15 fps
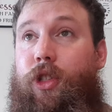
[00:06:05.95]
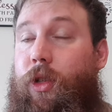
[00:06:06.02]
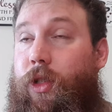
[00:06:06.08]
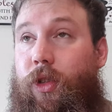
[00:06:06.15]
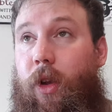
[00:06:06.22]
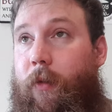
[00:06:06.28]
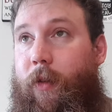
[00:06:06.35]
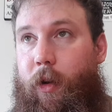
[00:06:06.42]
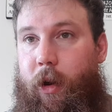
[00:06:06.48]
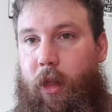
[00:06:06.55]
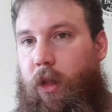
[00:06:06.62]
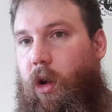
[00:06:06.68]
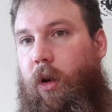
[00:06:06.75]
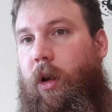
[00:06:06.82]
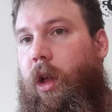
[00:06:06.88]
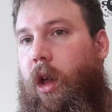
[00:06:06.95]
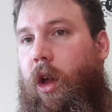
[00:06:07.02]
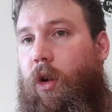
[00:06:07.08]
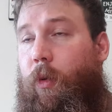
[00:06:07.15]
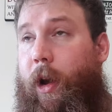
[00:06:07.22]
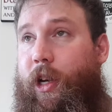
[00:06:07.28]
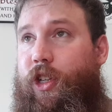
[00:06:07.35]
So it's not a very long
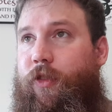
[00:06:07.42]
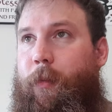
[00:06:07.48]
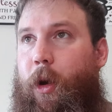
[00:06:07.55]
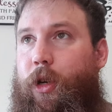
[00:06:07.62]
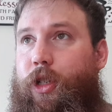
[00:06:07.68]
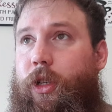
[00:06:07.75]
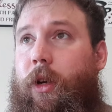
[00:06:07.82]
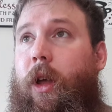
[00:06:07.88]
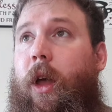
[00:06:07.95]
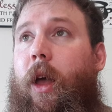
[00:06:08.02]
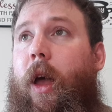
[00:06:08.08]
range of motion,